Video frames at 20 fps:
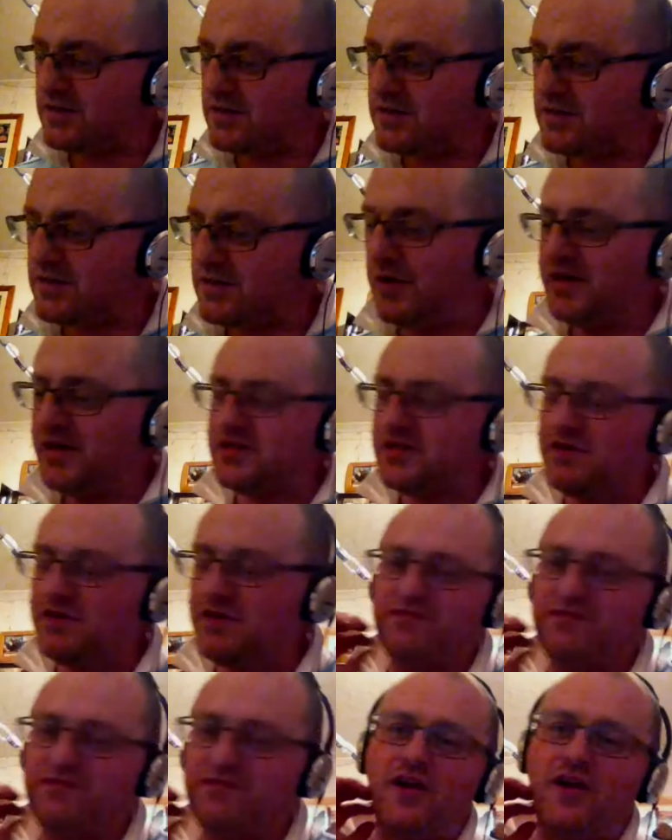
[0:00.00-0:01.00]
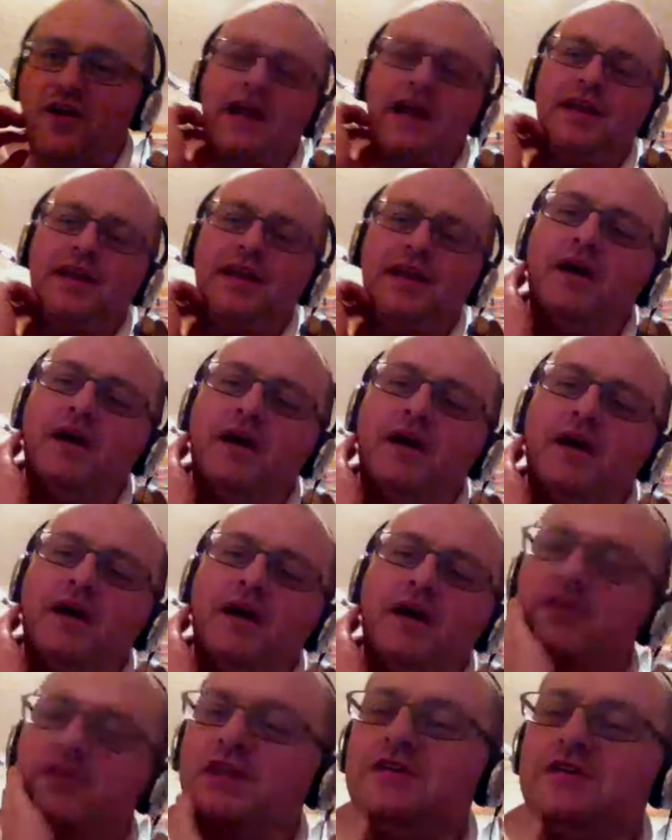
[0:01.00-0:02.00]
Comments are flying in now, mate. I think we
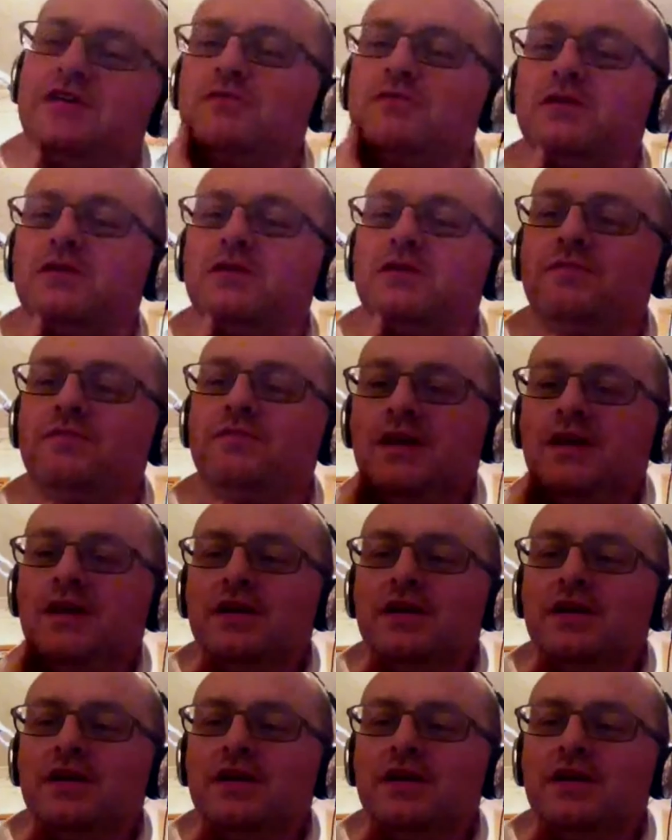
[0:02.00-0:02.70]
need to do some